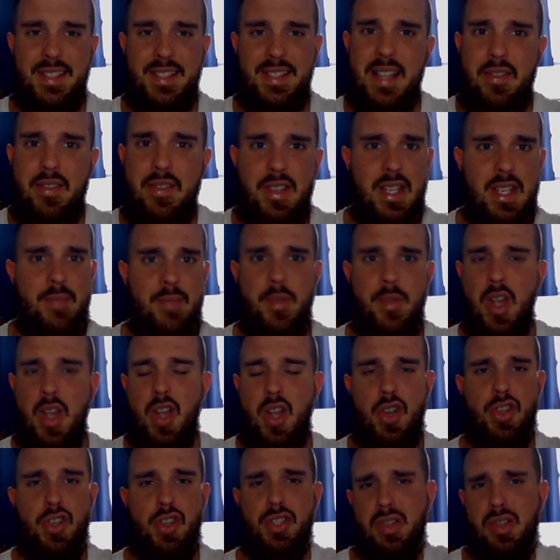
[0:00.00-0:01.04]
has 70,
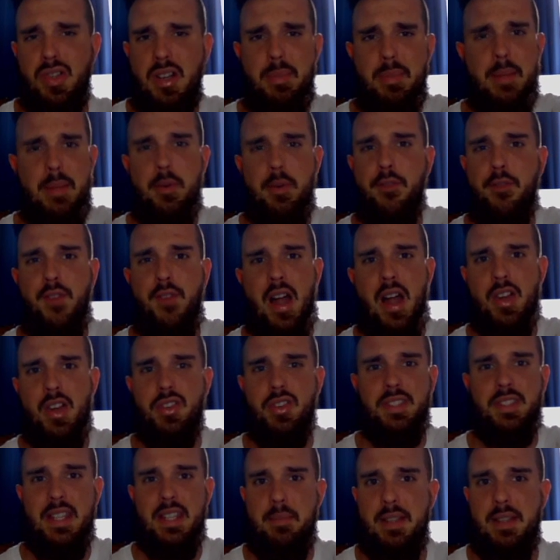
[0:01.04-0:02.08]
you're still going to be able to find
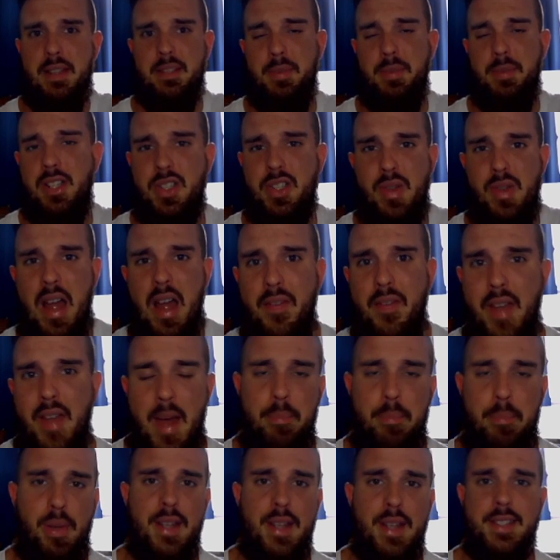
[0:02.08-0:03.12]
your teammates because you have
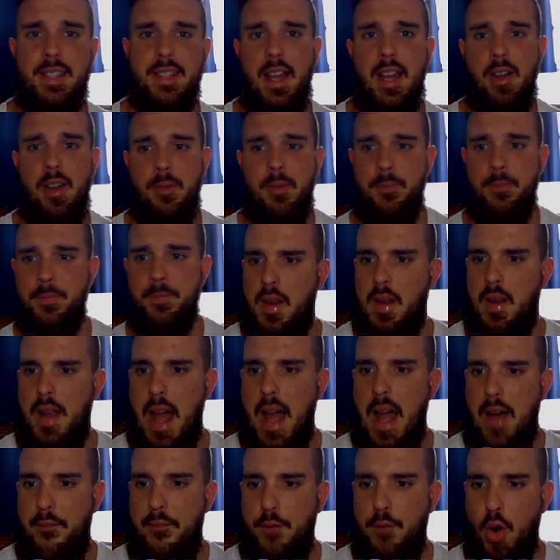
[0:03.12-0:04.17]
that playstyle.
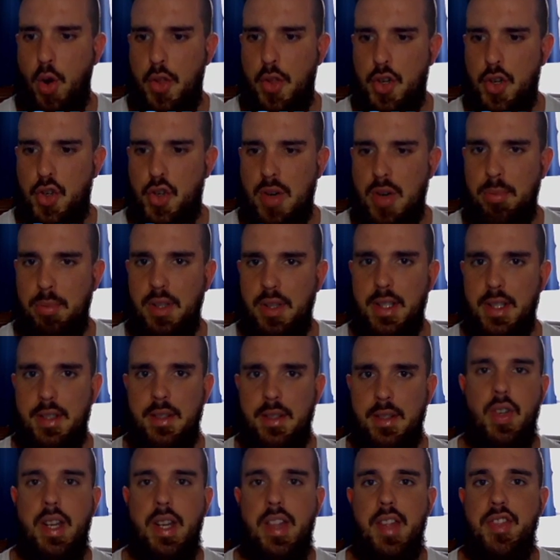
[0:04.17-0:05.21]
Now, for the
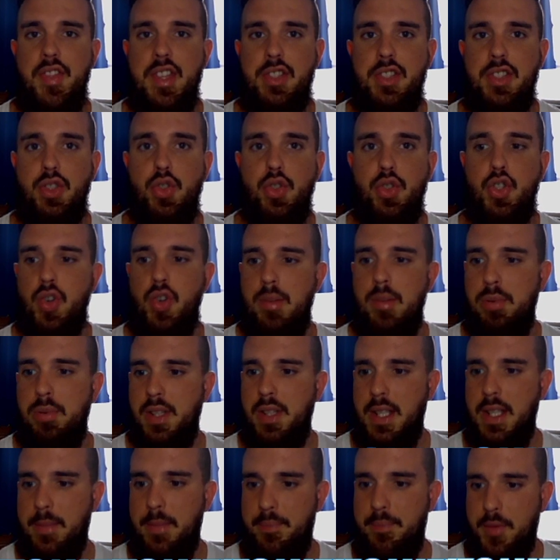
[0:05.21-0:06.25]
dribbling, you're going to get these 2
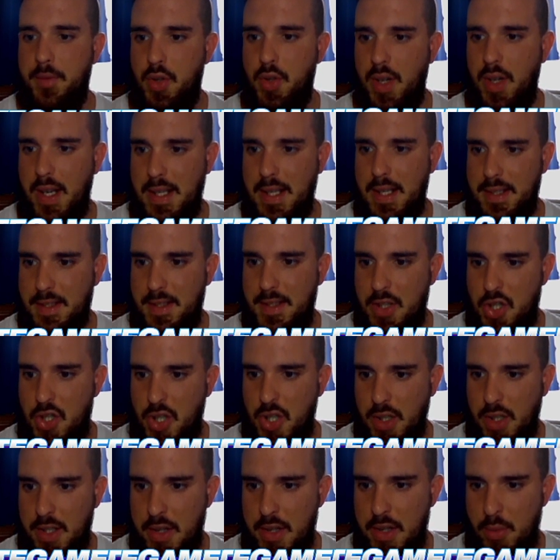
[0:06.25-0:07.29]
dribbling. You're going to get this
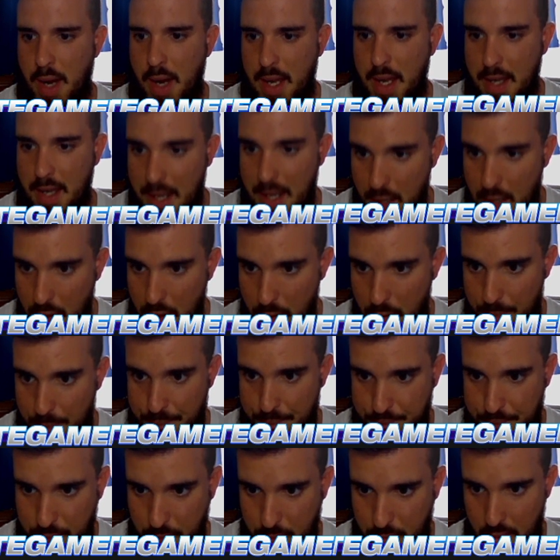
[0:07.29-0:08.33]
agility right here.
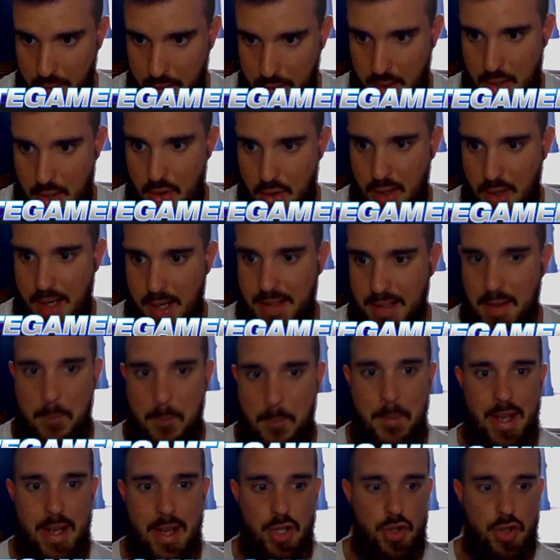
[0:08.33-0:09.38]
Then you're going to get the
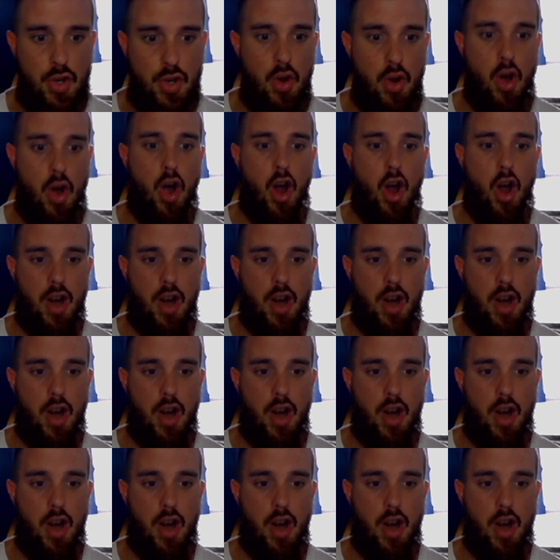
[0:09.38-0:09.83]
Maestro